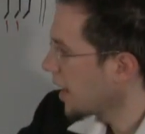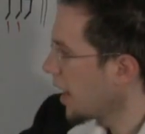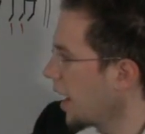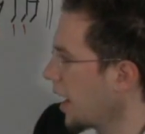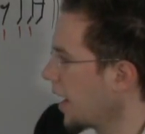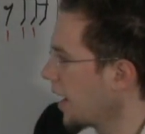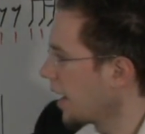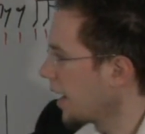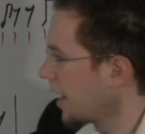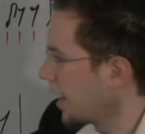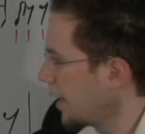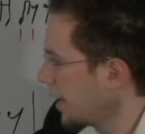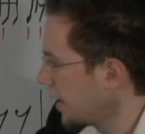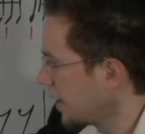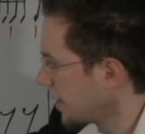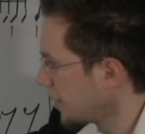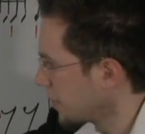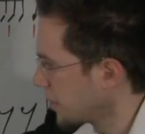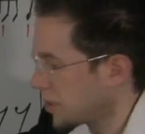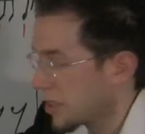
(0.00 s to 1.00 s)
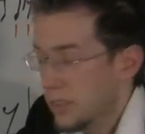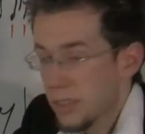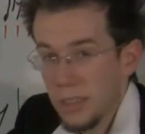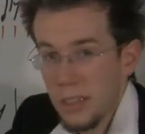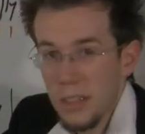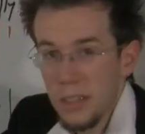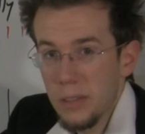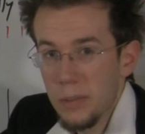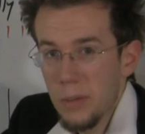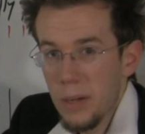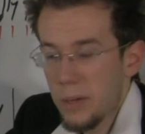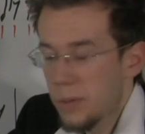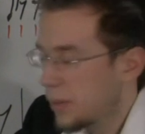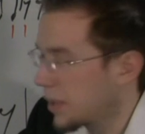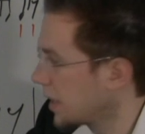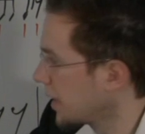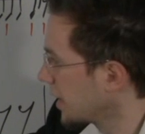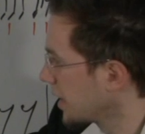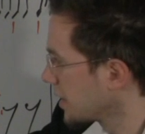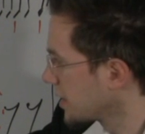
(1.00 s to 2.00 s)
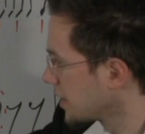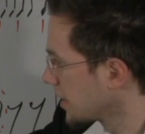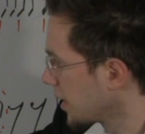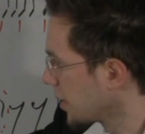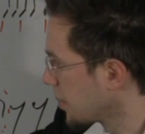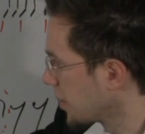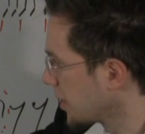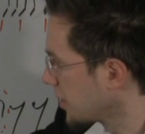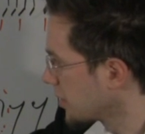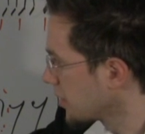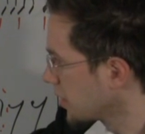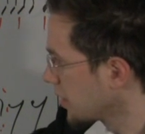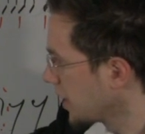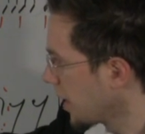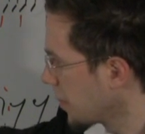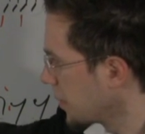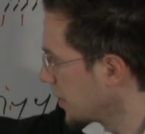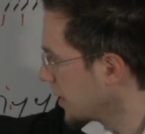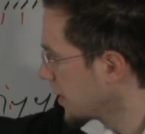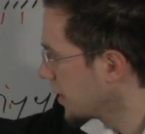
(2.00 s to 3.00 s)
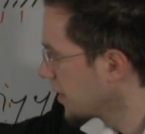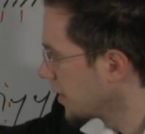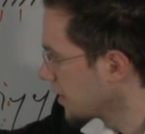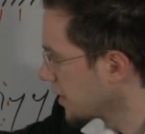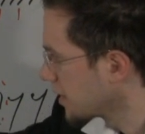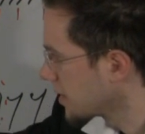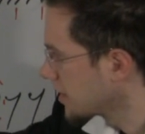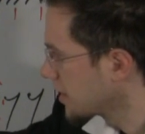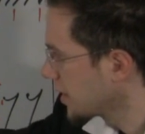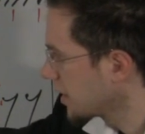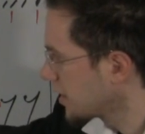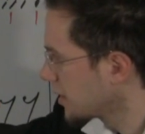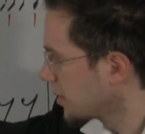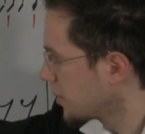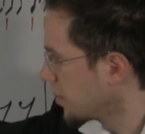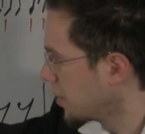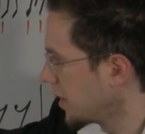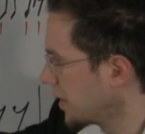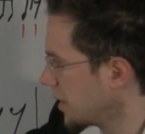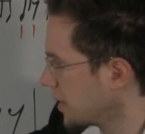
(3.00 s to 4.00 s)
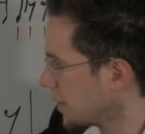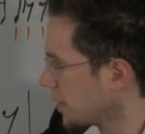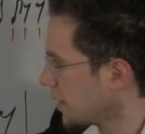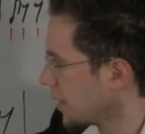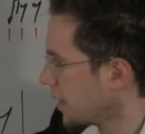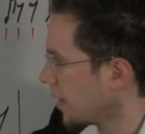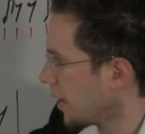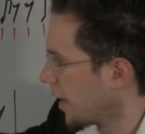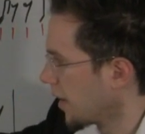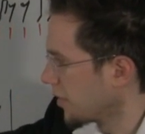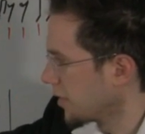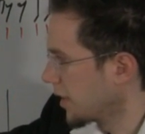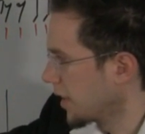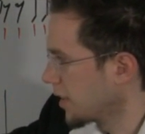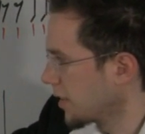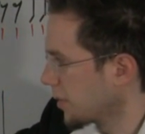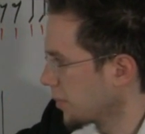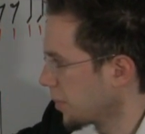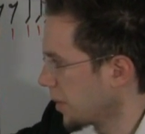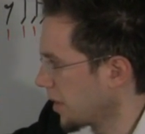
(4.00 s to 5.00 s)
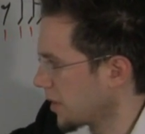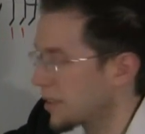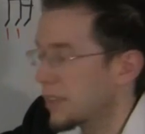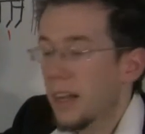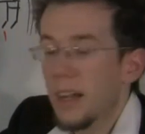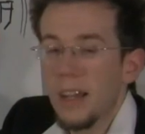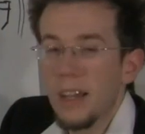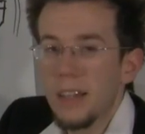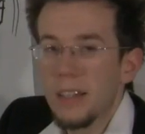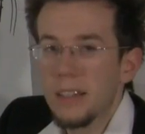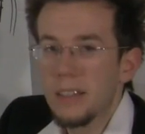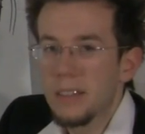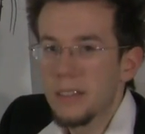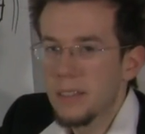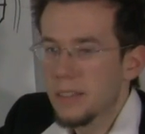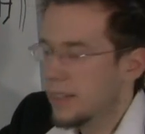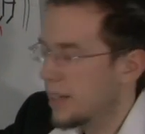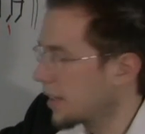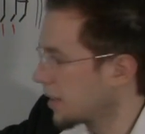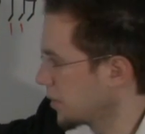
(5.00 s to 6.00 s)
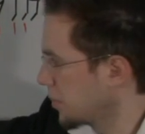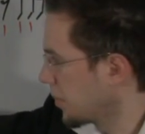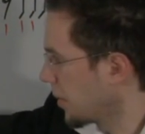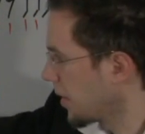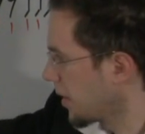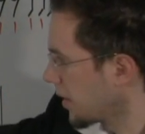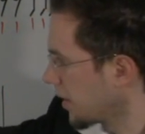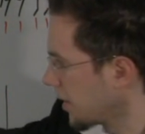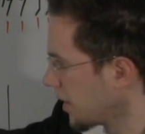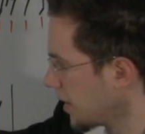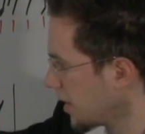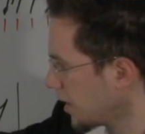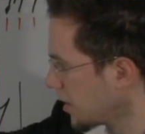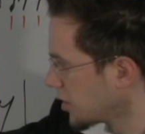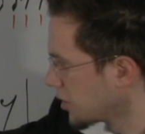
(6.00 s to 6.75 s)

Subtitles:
tie, which is another way we can get a syncopation, coming in on the 6th beat of the end of the bar, tying into the next bar.